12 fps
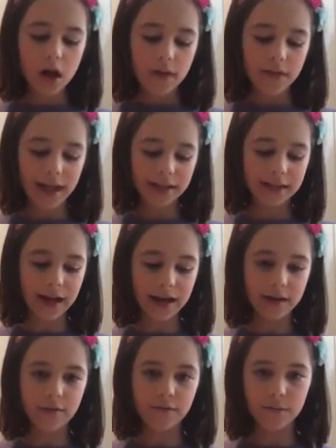that's
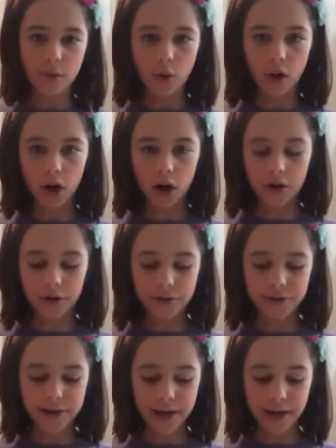kind of more
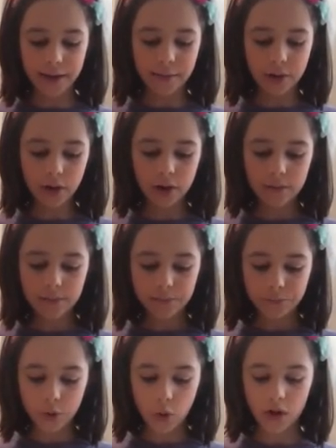understandable.
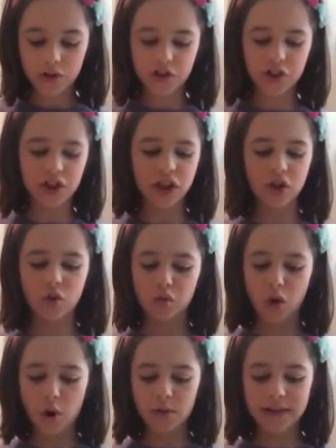Or it's just a
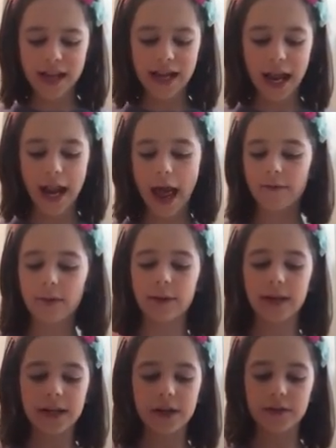gross scent and
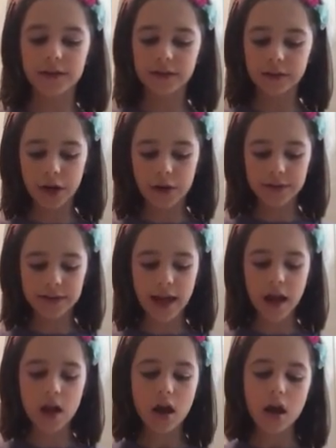everybody knows it's a gross
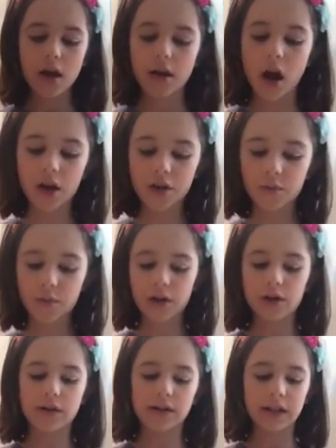scent, not just one
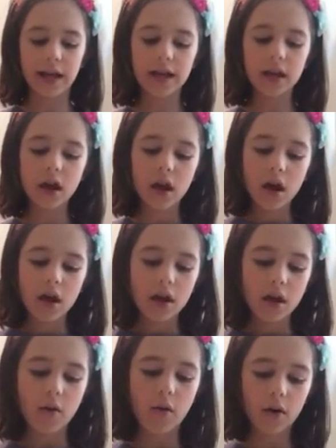you dislike.
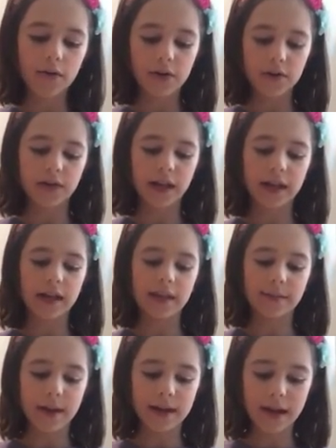Or there's like, it's
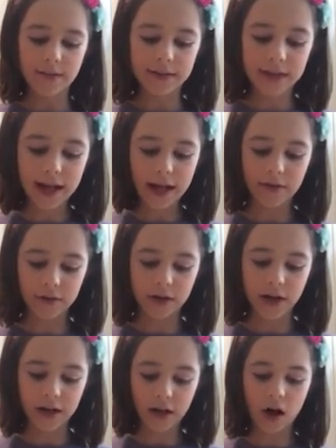meant to have a scent and there's
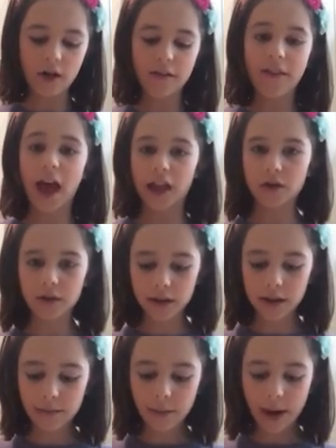none at all, then you can
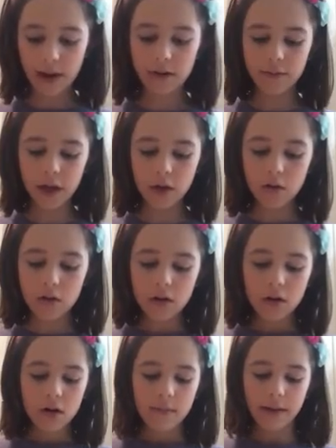leave a bad review.
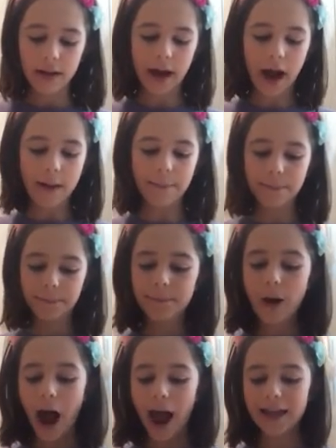But like,
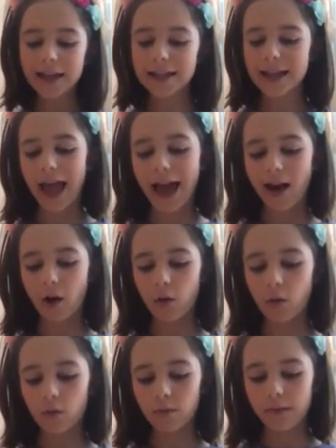I can tell
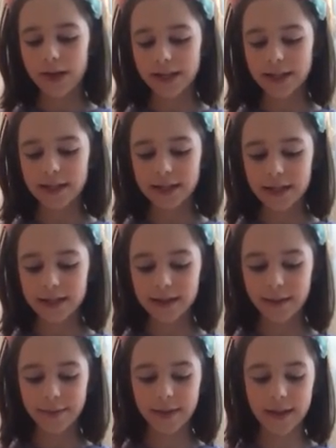this is
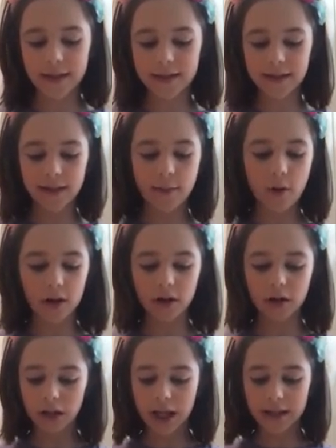something that someone
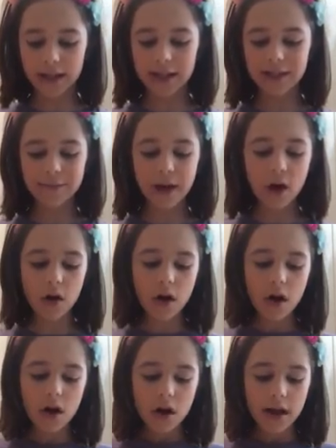could like this smell.
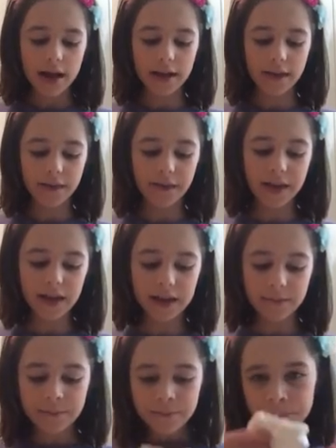And I think
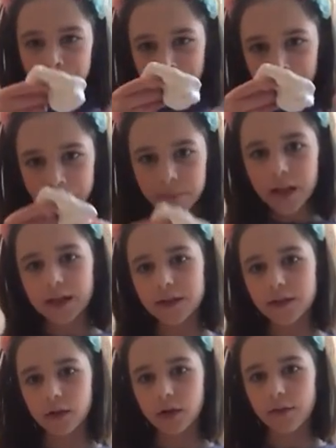it's
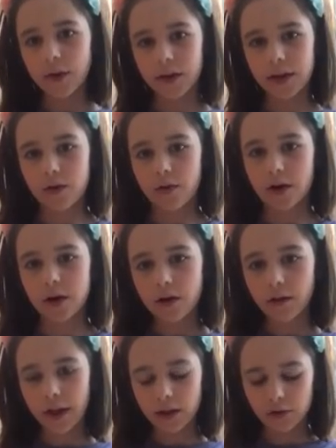sort of on the Oreo,
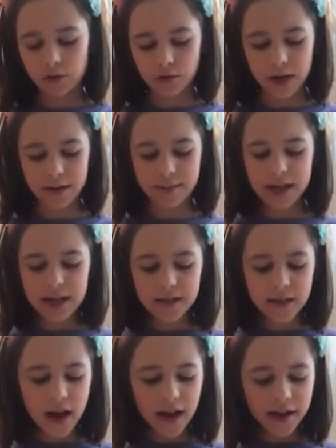like creamy
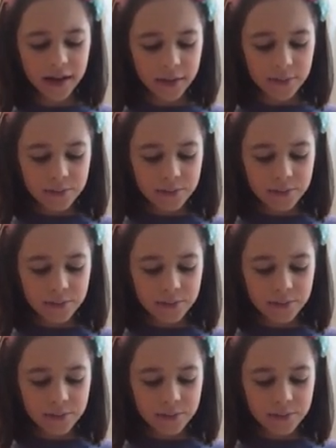side,